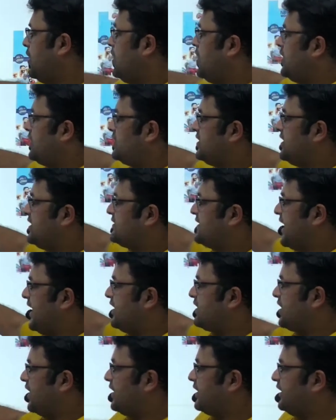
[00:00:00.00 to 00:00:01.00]
These
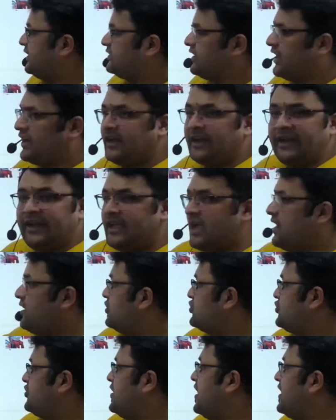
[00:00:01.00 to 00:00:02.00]
8 countries are India,
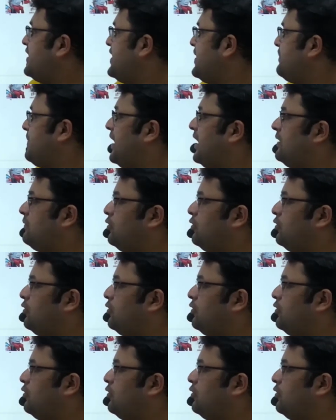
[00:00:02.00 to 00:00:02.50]
Russia, Nepal,